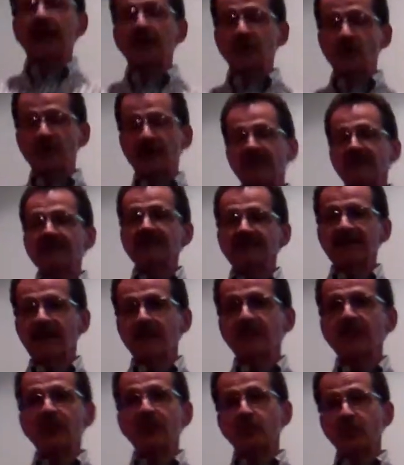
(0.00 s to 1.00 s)
and we
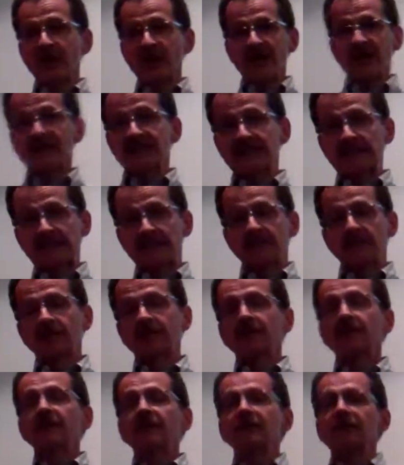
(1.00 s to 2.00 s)
accept the risk
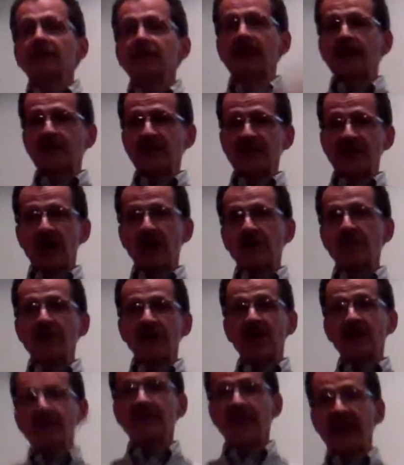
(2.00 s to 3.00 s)
that beyond
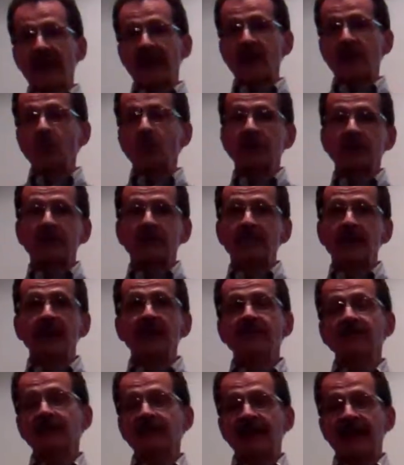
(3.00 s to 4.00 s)
above that, we're going to
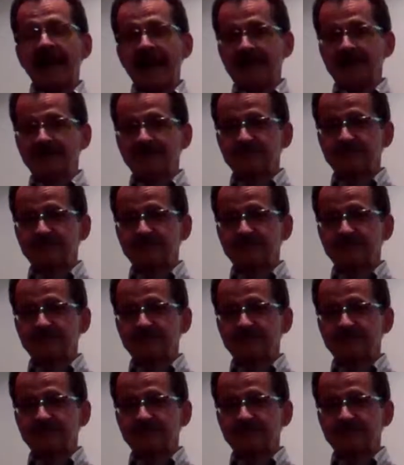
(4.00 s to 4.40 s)
pay for that.